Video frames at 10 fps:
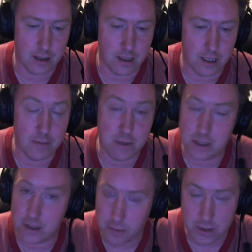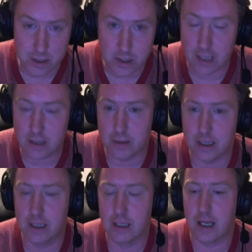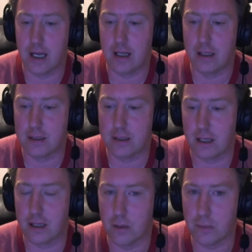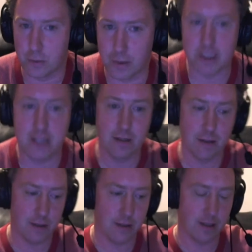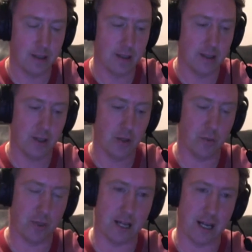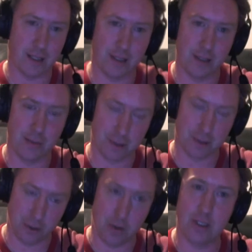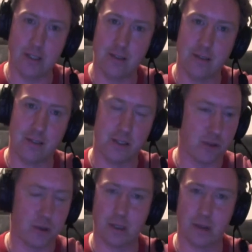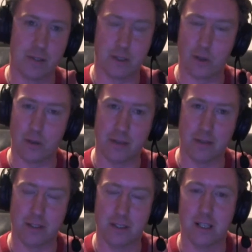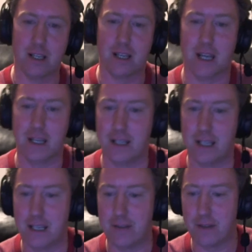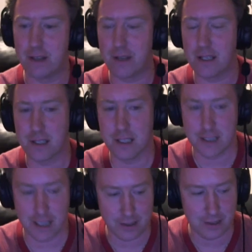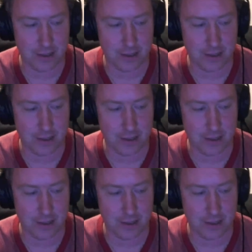he was just, they were just chatting away, and a couple of women were arguing, were talking, just talking over the top of everything, and he eventually started